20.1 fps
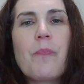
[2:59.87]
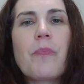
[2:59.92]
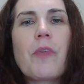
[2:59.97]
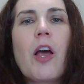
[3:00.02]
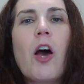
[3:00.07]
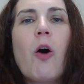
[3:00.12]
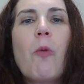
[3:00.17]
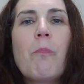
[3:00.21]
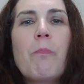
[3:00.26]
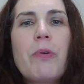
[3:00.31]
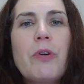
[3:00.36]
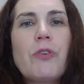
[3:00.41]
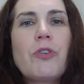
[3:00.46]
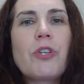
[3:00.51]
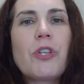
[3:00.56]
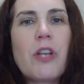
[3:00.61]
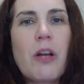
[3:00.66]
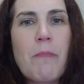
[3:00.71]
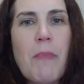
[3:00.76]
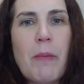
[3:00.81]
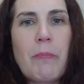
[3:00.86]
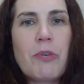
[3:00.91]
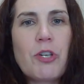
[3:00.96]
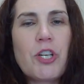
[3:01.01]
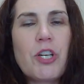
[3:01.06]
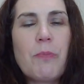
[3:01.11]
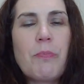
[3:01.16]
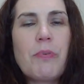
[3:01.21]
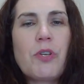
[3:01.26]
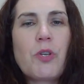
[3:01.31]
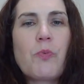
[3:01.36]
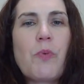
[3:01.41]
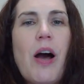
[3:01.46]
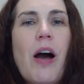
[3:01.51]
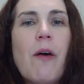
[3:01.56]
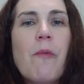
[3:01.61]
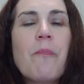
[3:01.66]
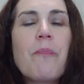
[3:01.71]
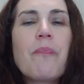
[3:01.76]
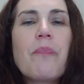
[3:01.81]
help boost their membership as
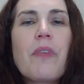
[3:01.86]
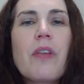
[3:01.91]
well,